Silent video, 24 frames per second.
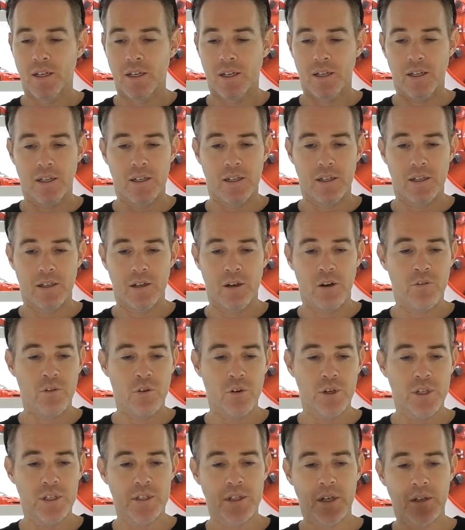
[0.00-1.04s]
Uh, I've
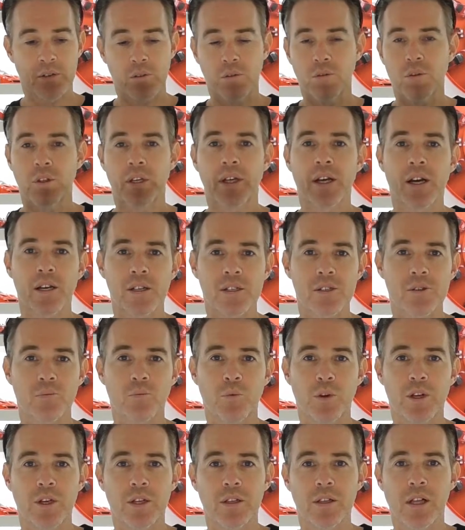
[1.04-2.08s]
already done all the
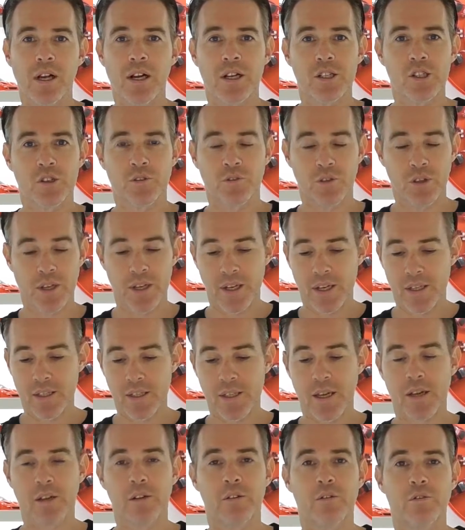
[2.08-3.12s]
custom wheel arch
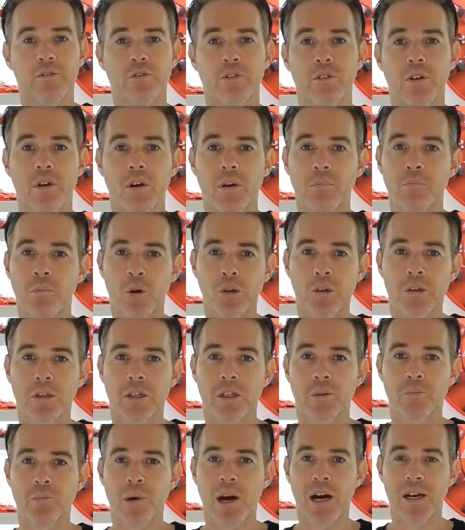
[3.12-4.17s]
flares out of
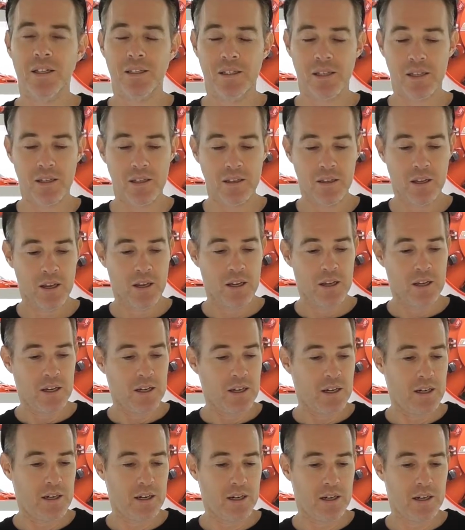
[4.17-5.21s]
modelling putty
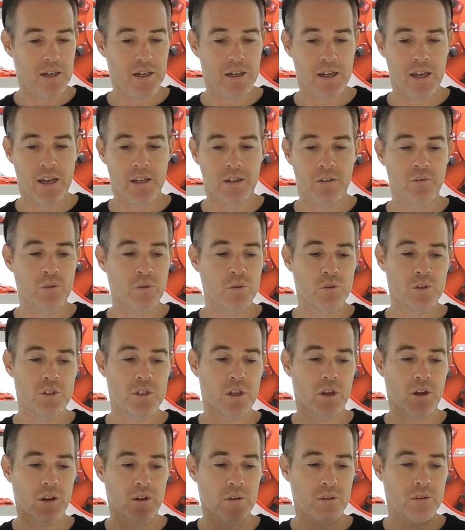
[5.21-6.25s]
uh, and I've
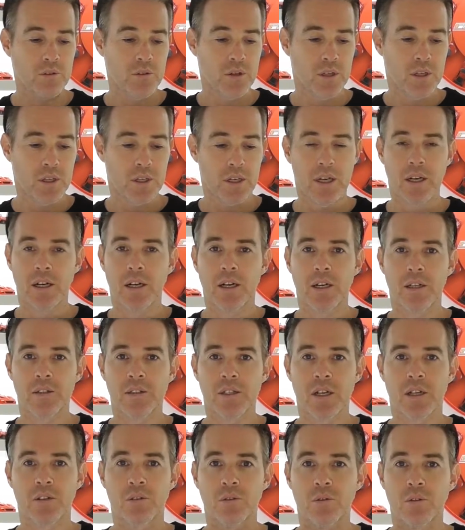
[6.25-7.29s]
also uh,
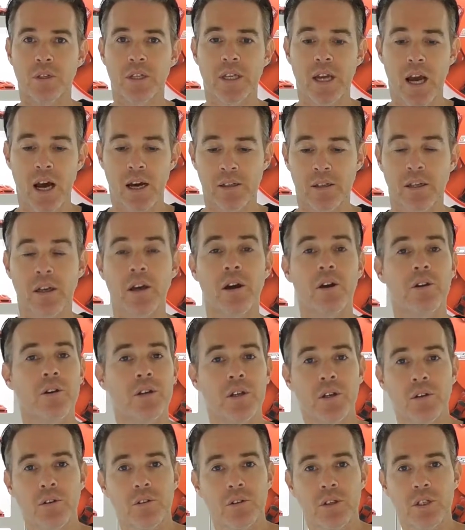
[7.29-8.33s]
done all the
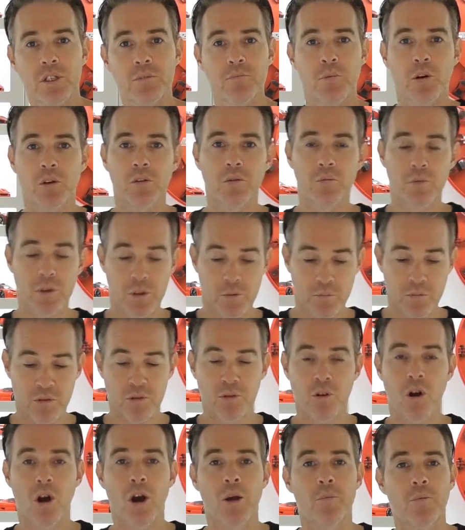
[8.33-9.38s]
undercoating on this model with
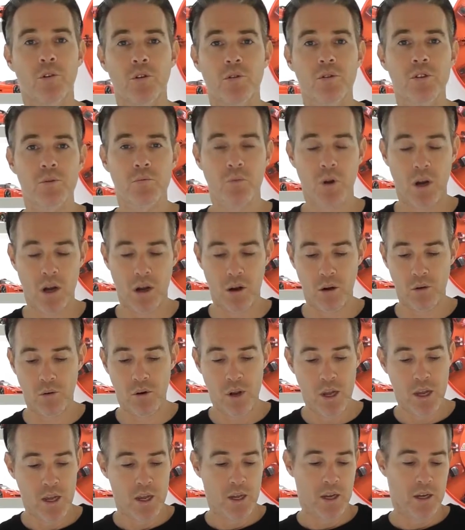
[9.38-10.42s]
primer as
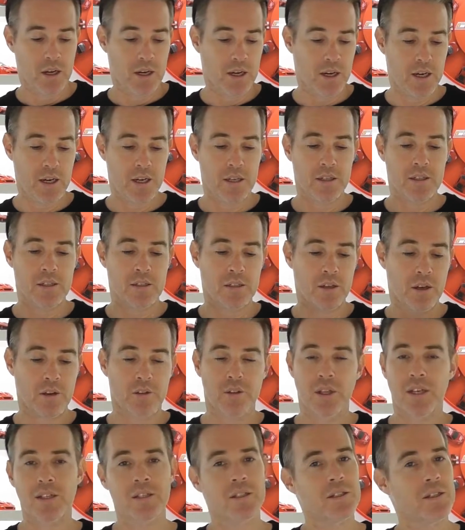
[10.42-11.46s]
well. Uh, so
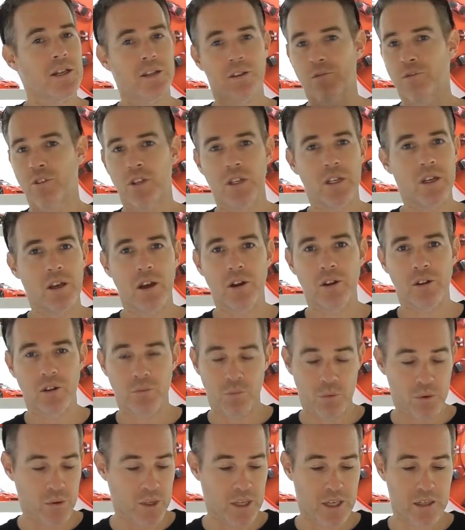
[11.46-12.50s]
that's another video that
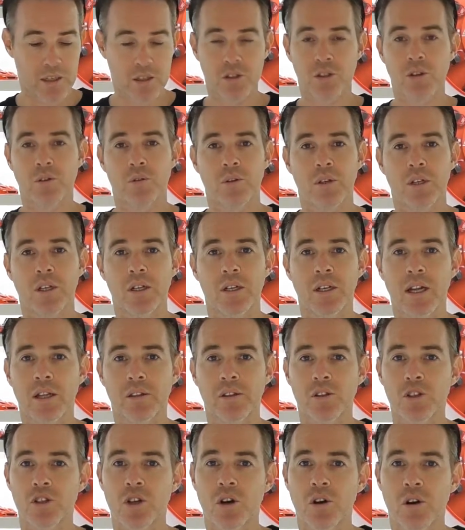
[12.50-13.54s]
we'll get into in
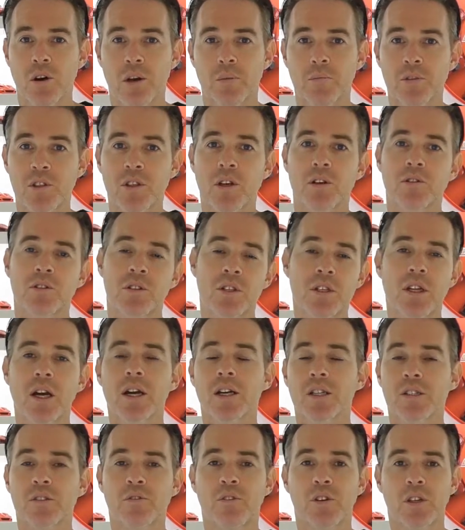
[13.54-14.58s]
another time. So
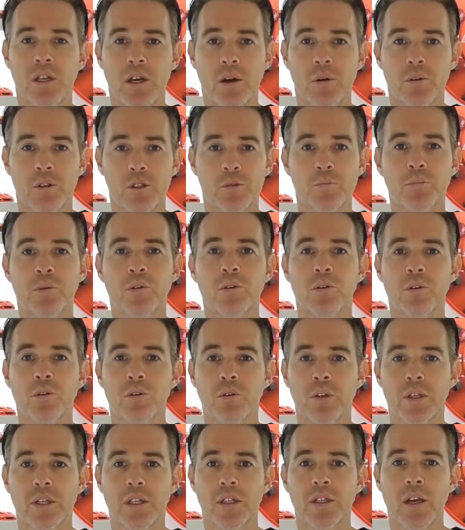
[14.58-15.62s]
today's video is
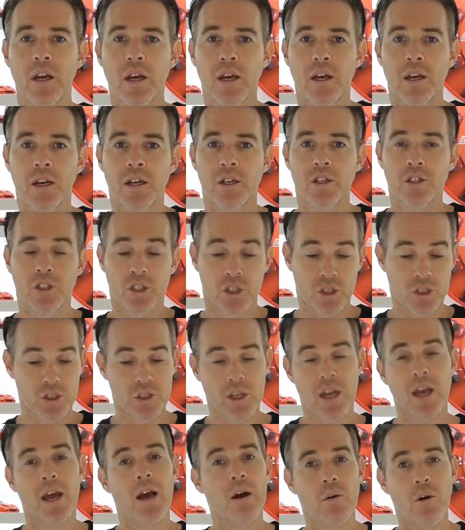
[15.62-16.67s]
purely
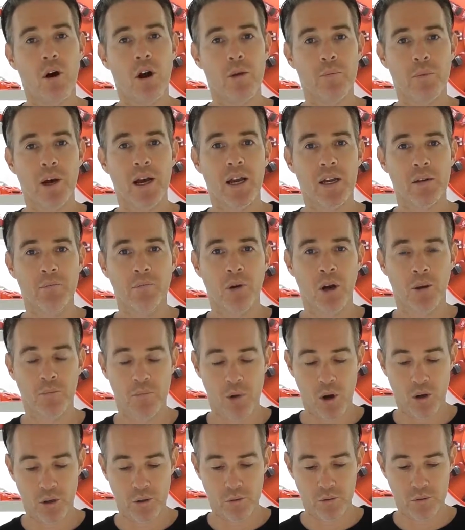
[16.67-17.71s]
just how I paint my
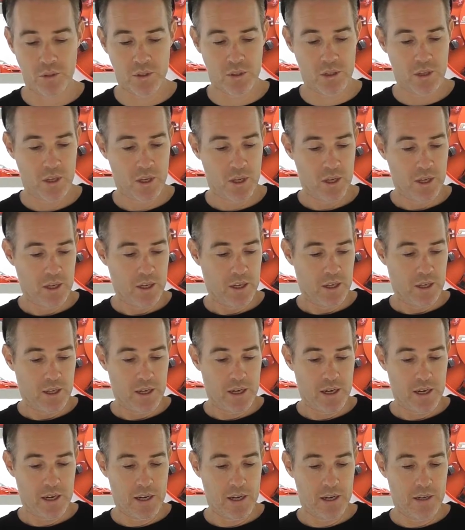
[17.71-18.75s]
models.
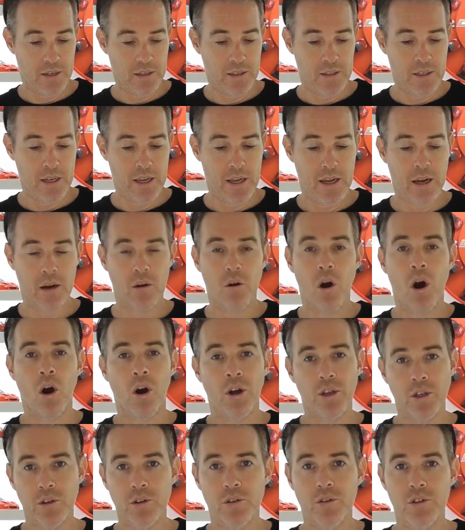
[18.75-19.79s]
Uh, now
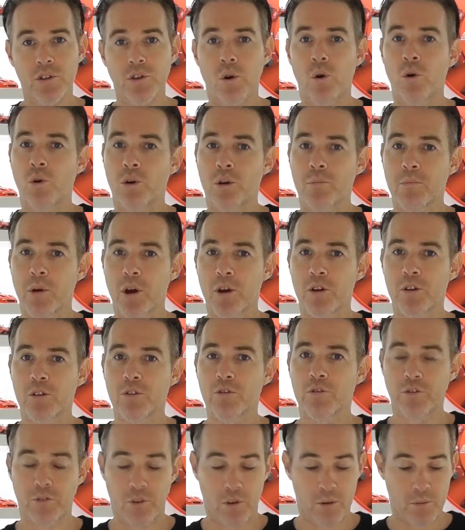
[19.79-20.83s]
I use
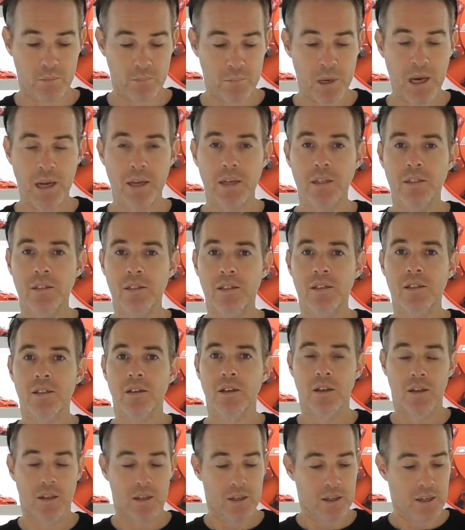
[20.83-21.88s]
automotive
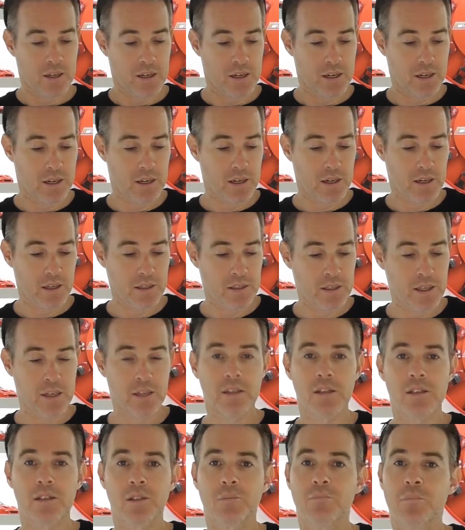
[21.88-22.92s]
paints. now
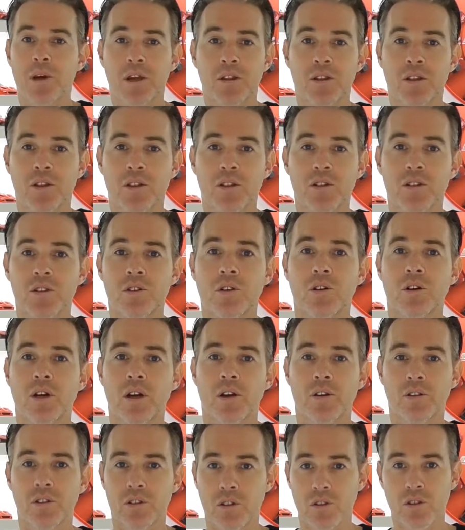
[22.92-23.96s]
this method is not
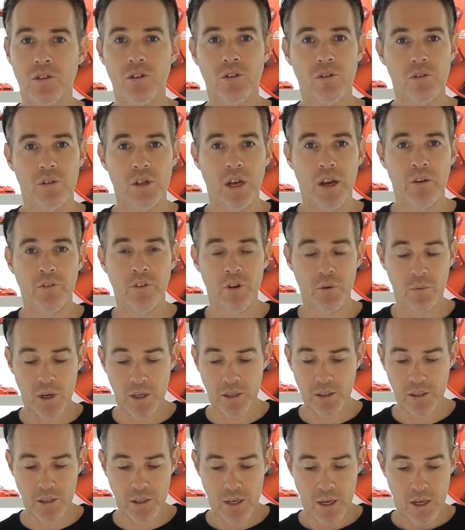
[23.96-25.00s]
going to suit
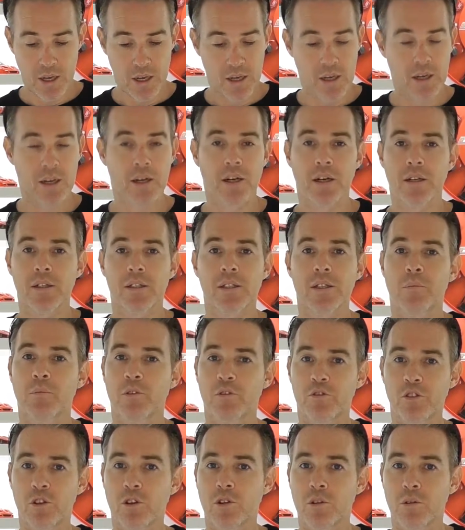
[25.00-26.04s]
everyone. Uh, some
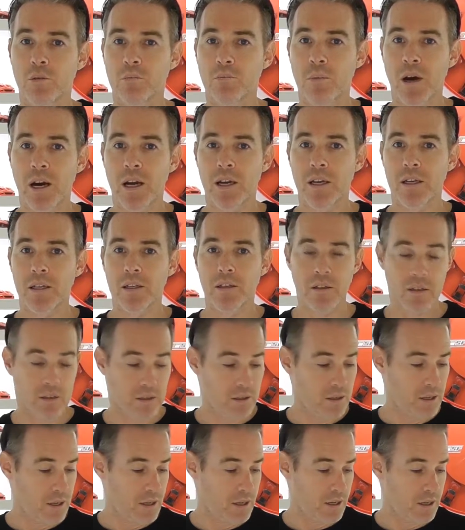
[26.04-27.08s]
of you may
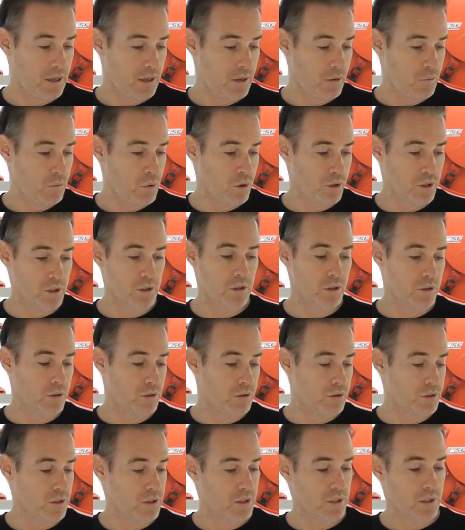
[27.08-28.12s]
uh, want to
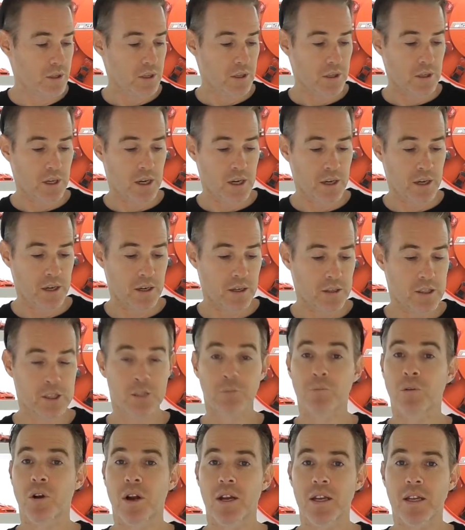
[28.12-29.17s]
use uh,
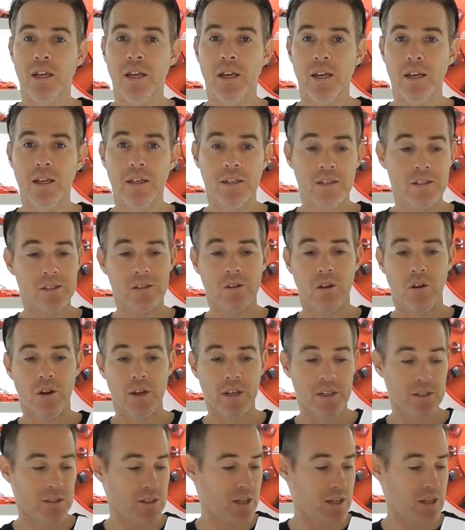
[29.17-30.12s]
spray cans like